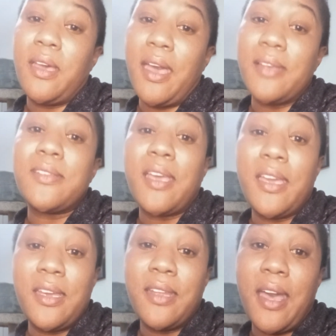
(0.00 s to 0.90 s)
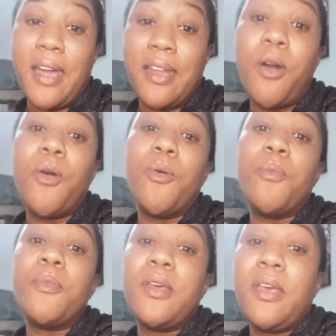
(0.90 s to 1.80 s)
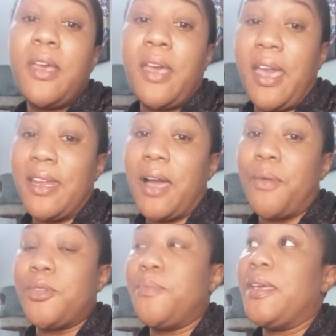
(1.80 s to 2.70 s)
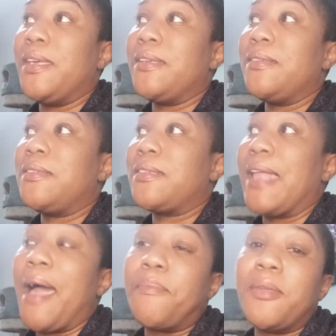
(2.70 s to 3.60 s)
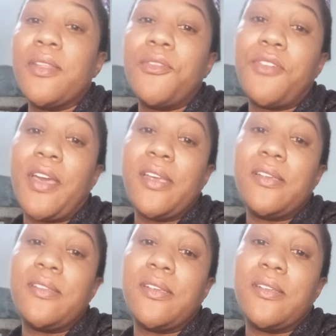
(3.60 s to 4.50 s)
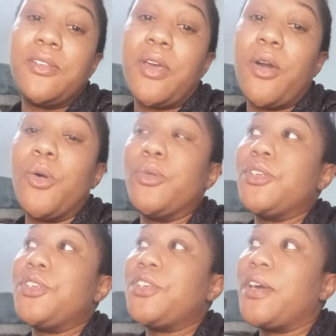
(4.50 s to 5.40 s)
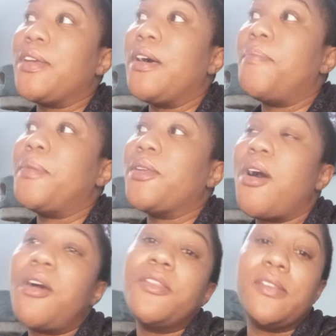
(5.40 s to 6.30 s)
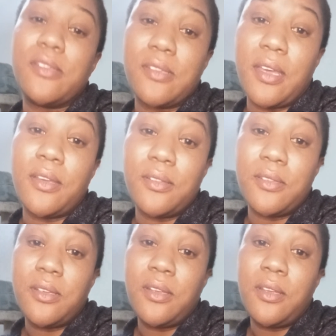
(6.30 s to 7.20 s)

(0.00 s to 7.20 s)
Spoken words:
essayed at home and I was being slapped in the face and told to shut up and all these things,